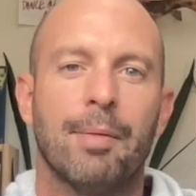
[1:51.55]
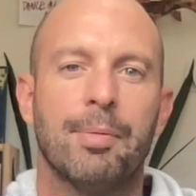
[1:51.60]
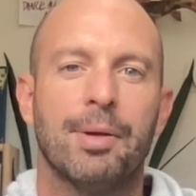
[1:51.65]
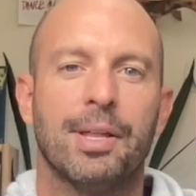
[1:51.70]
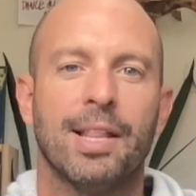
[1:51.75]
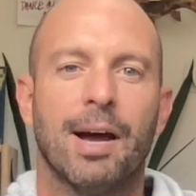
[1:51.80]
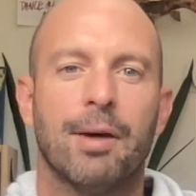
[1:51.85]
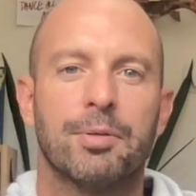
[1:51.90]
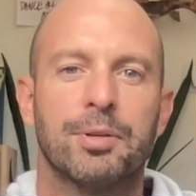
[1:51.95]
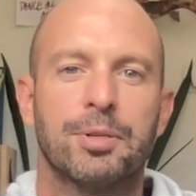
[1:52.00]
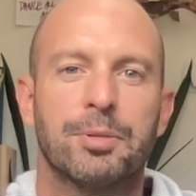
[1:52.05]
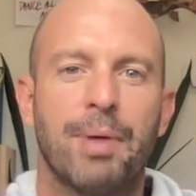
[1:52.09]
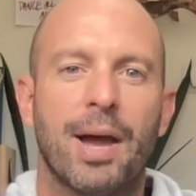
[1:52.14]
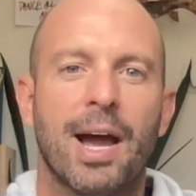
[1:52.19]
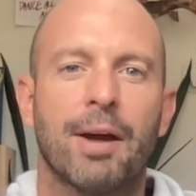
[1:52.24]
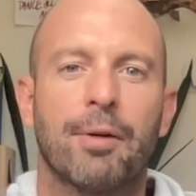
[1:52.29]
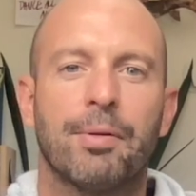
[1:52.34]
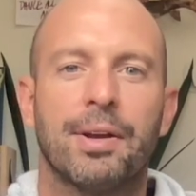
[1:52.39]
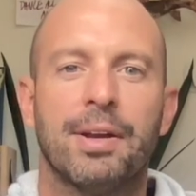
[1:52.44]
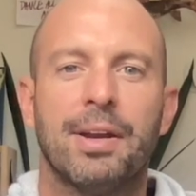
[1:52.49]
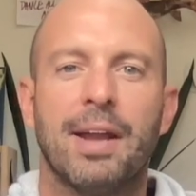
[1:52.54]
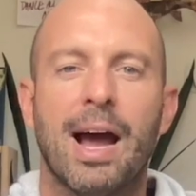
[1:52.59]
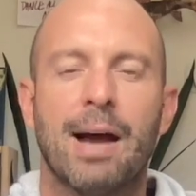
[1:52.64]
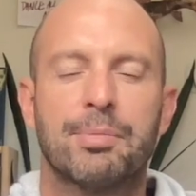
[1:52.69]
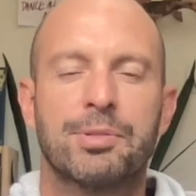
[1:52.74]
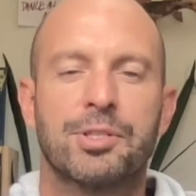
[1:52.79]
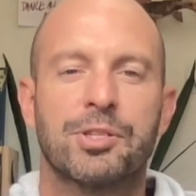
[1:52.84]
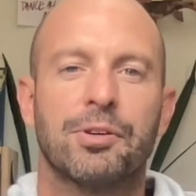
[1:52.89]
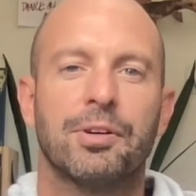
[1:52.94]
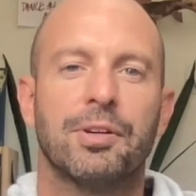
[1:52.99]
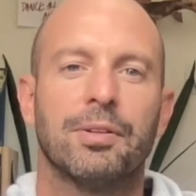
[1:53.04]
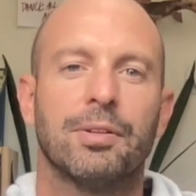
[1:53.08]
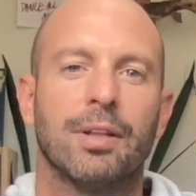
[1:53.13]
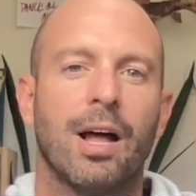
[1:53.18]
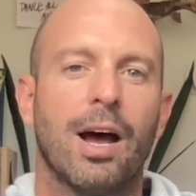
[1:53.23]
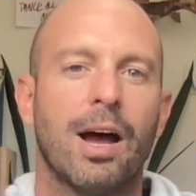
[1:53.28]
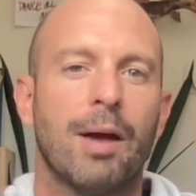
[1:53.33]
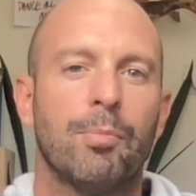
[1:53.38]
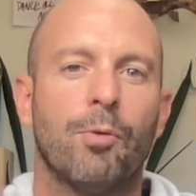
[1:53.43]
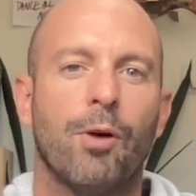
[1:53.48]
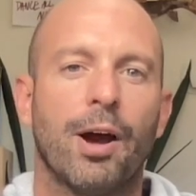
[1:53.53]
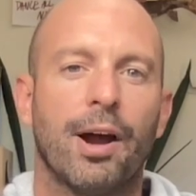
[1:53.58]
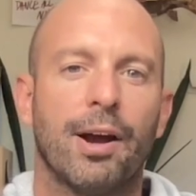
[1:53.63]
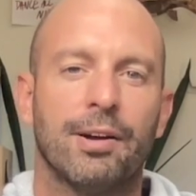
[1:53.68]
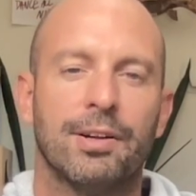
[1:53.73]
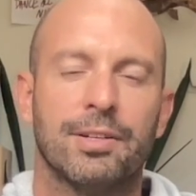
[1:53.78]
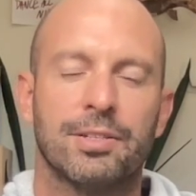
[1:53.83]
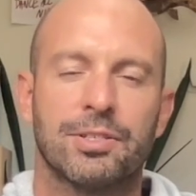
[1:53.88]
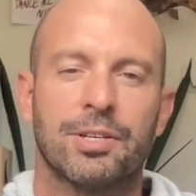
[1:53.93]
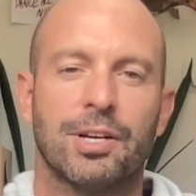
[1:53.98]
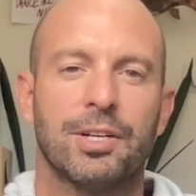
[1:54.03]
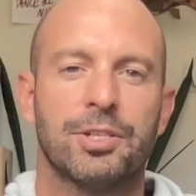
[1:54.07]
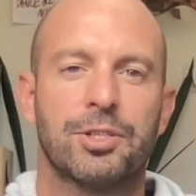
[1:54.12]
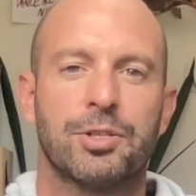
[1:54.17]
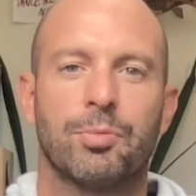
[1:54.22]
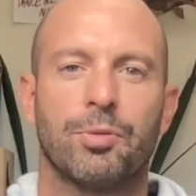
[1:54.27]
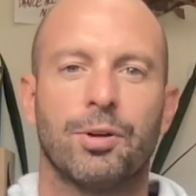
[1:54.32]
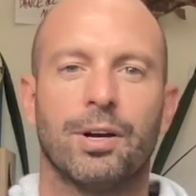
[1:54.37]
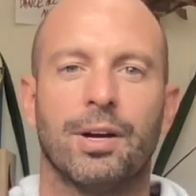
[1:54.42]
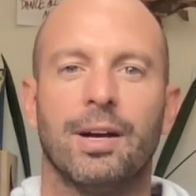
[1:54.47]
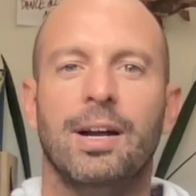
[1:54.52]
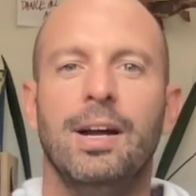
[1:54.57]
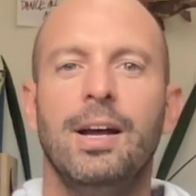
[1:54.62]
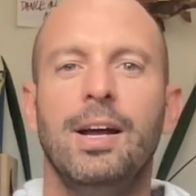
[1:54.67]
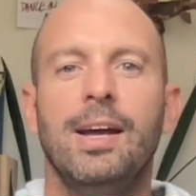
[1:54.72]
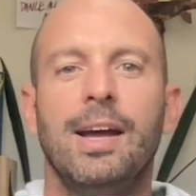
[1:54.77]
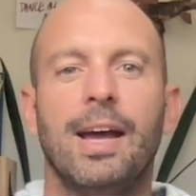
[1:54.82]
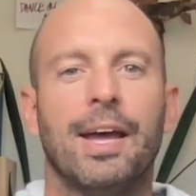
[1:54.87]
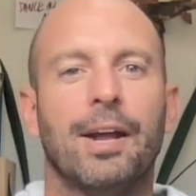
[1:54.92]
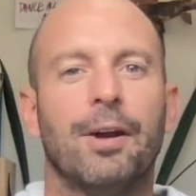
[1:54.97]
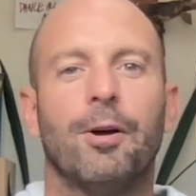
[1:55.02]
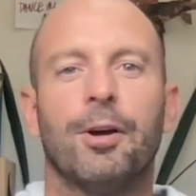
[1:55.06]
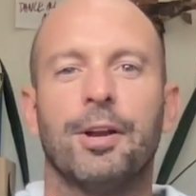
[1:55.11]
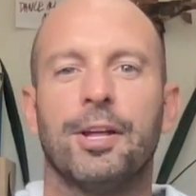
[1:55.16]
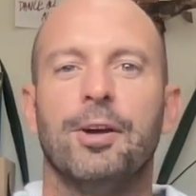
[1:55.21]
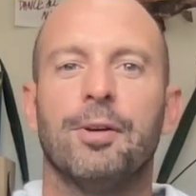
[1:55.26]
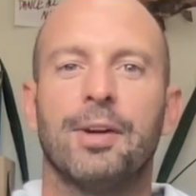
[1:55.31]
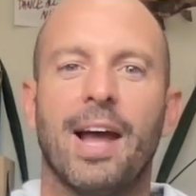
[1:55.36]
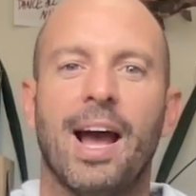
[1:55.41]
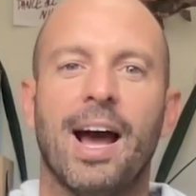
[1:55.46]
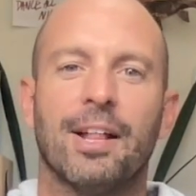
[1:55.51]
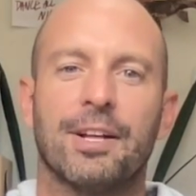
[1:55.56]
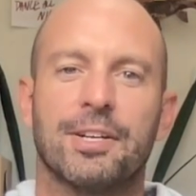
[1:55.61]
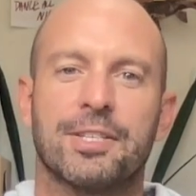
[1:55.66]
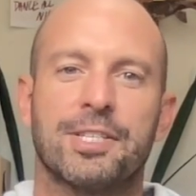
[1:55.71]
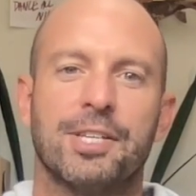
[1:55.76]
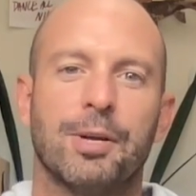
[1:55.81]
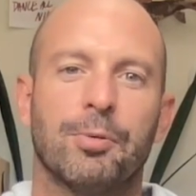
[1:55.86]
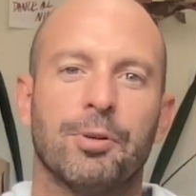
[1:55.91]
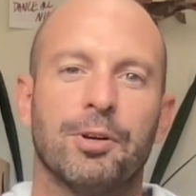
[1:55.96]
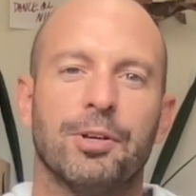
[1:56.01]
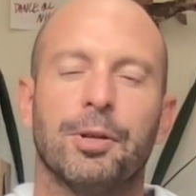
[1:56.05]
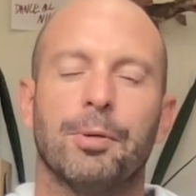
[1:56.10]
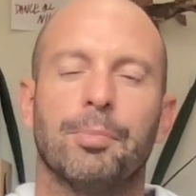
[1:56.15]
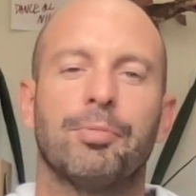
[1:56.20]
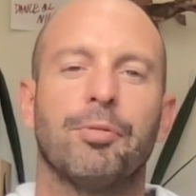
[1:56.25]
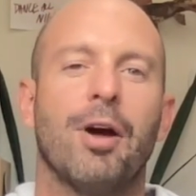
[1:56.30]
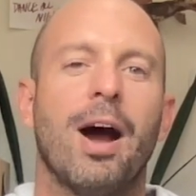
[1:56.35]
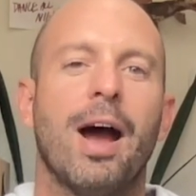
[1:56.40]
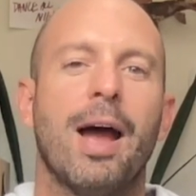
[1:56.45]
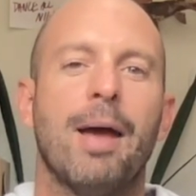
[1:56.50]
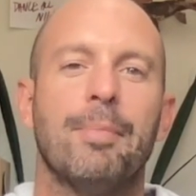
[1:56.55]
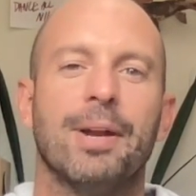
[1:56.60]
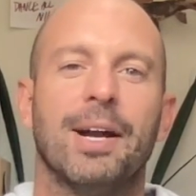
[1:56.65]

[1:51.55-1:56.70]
I mean, that was back when Napster and LimeWire and such were, and Audio Galaxy were in their prime.